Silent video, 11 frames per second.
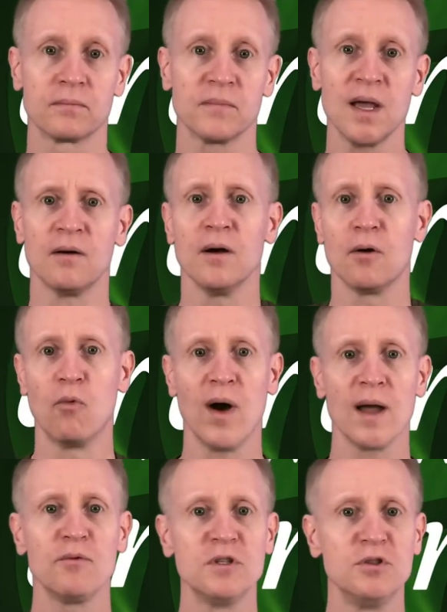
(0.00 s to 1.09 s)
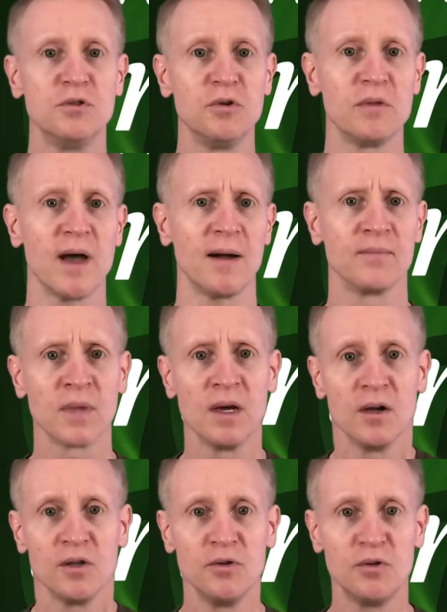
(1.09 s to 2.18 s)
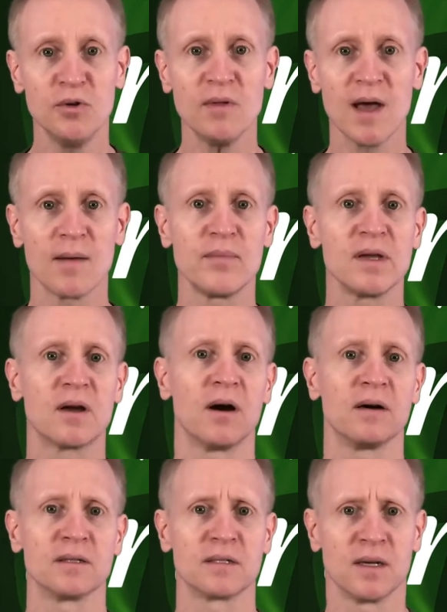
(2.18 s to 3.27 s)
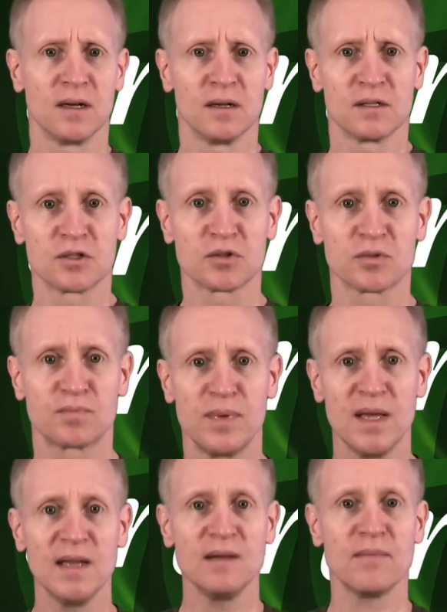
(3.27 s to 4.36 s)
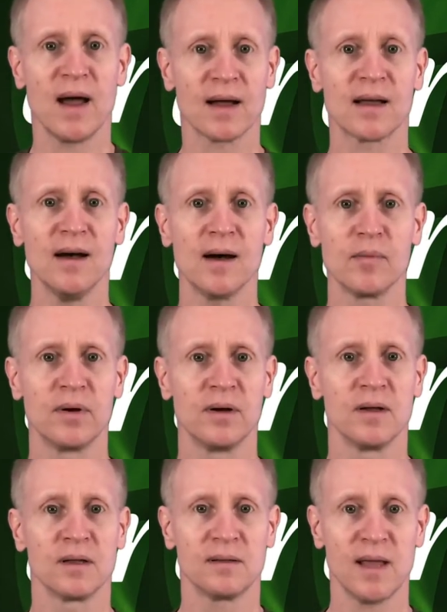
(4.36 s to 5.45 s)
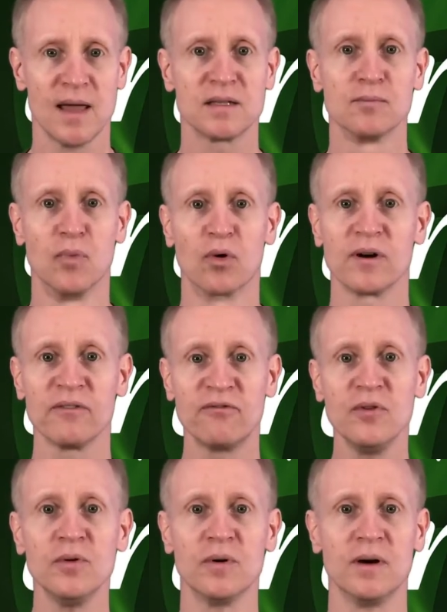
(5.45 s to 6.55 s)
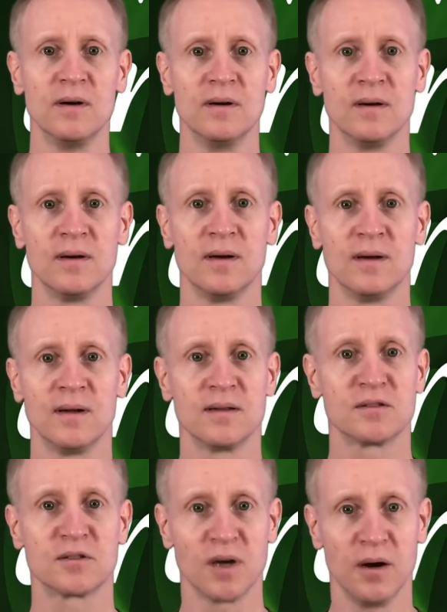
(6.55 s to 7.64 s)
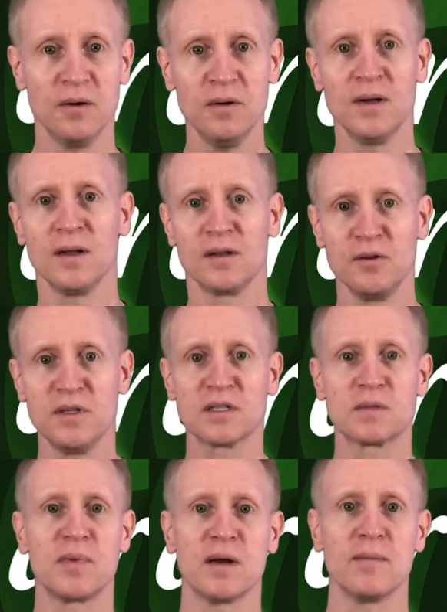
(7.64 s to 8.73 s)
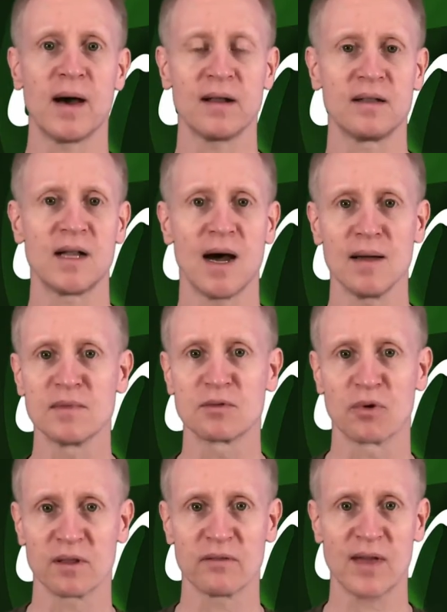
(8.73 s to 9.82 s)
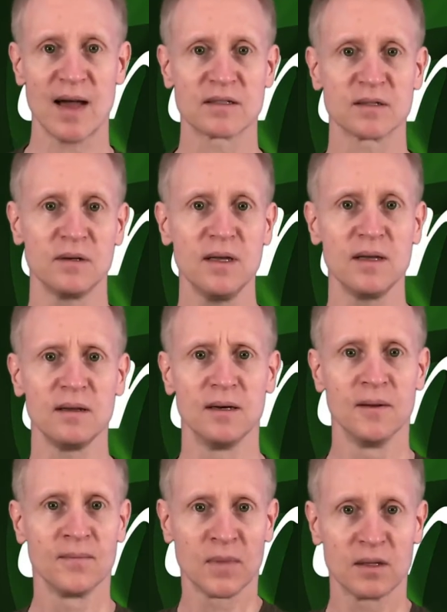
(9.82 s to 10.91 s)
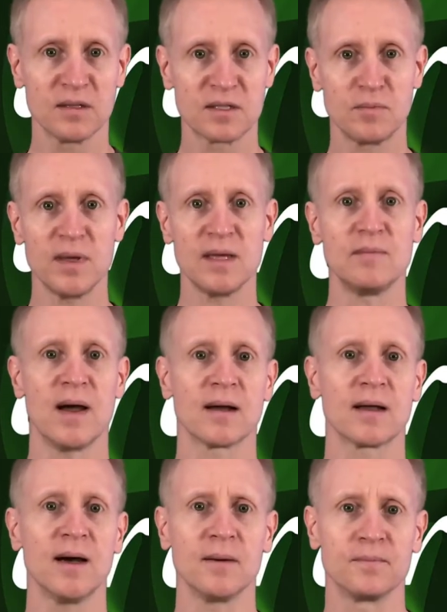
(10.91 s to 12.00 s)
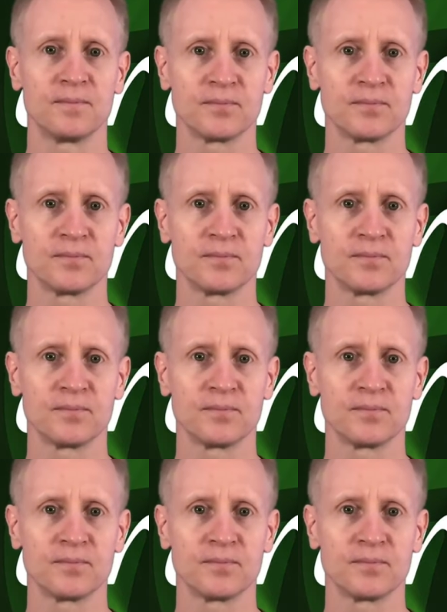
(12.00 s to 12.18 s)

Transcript: Now, why would you do that? You do that because speeding back up takes more fuel. So you just spend about a dime's worth of gasoline to speed back up.